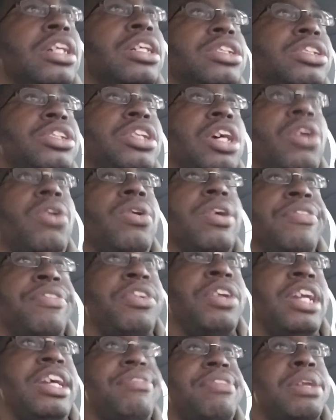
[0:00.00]
So if
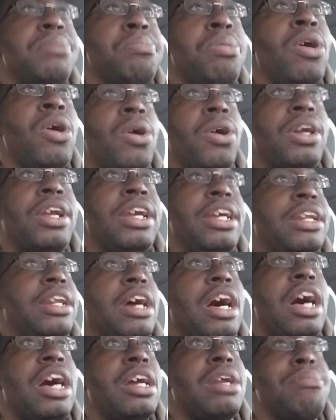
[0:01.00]
you leave it in park, it
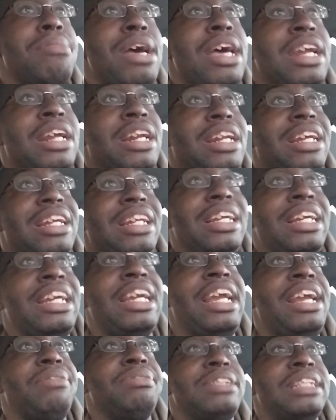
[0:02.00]
automatically
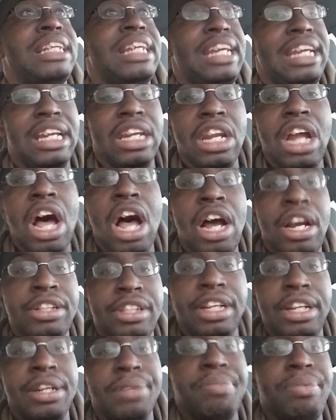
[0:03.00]
keeps the key
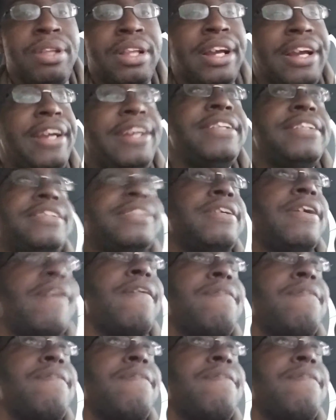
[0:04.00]
locked into place.